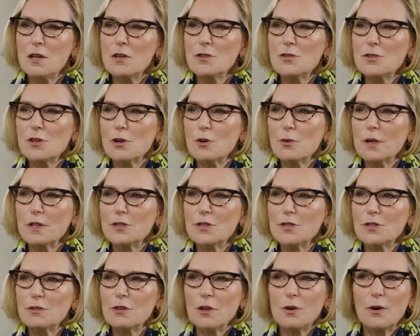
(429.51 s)
So
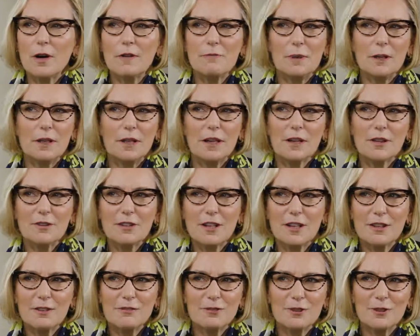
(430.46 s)
as you know, I've been in
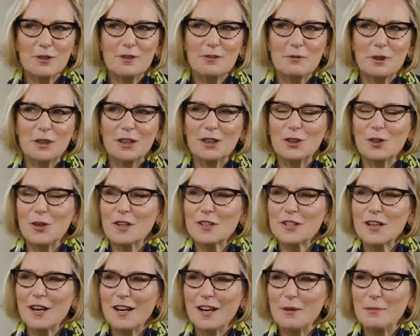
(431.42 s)
healthcare for a really long
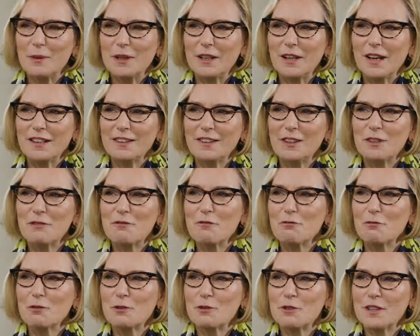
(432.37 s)
time, and I lived
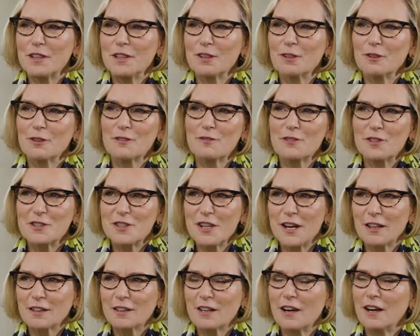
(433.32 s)
through the era of the
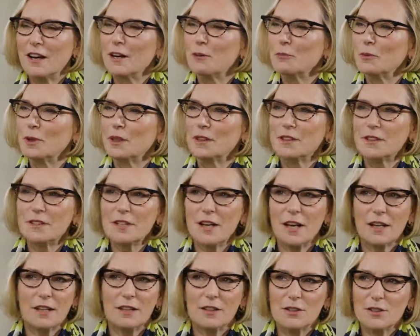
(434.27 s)
dot-com when the
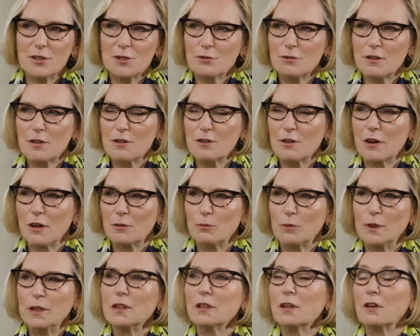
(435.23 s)
tech industry thought,
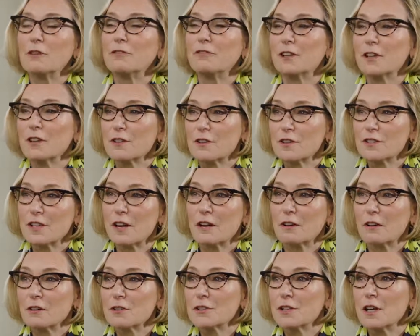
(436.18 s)
we can go figure this
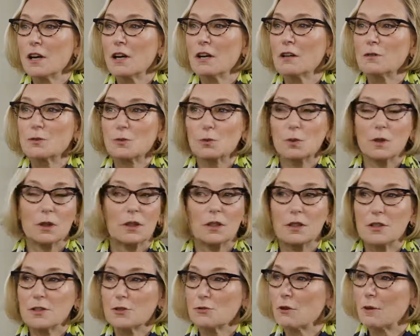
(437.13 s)
out ourselves, we're going to
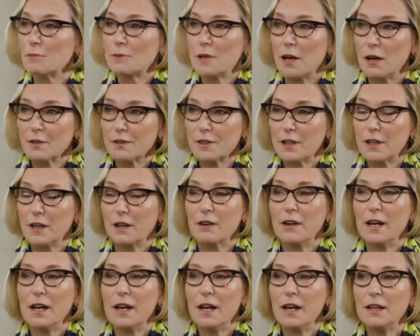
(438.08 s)
disrupt
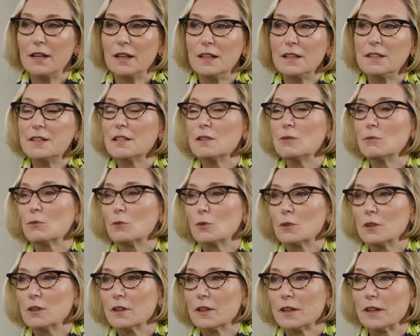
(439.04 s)
healthcare. And it didn't
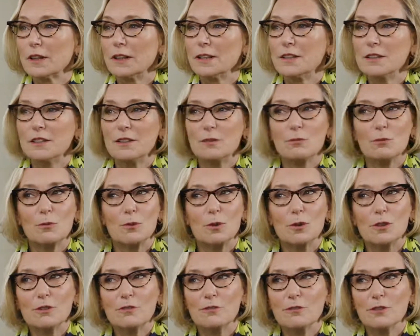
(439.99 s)
work, and it didn't
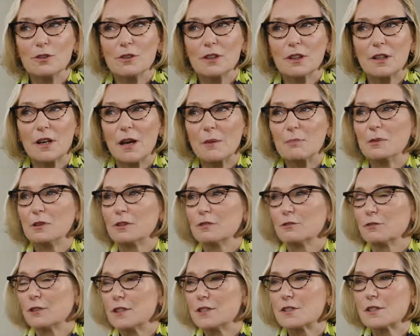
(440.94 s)
work for a couple
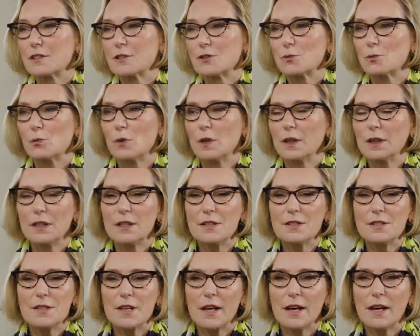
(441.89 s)
of reasons. One
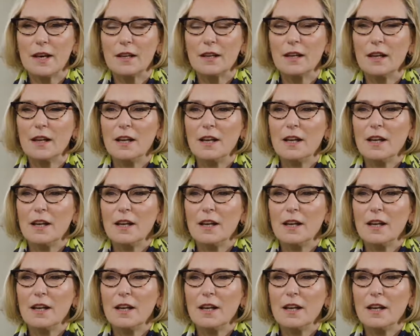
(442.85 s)
is that